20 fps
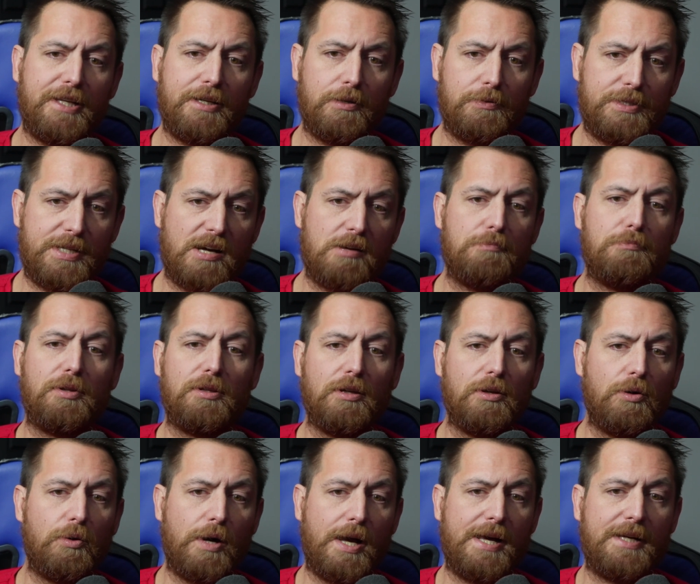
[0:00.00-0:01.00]
down
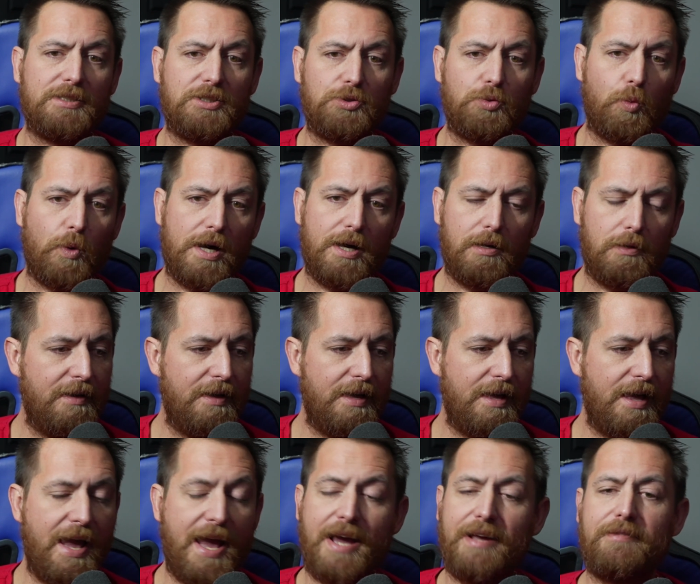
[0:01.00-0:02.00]
below as well.
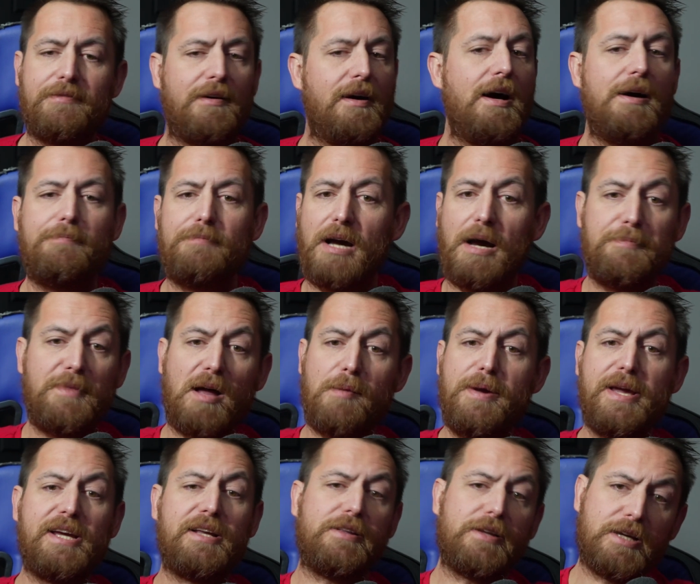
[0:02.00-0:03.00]
And I'm not
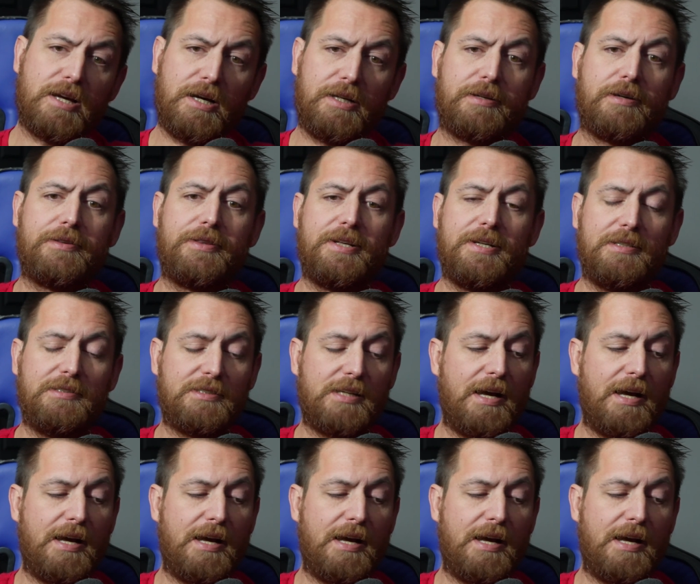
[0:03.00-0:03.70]
making the cut on this.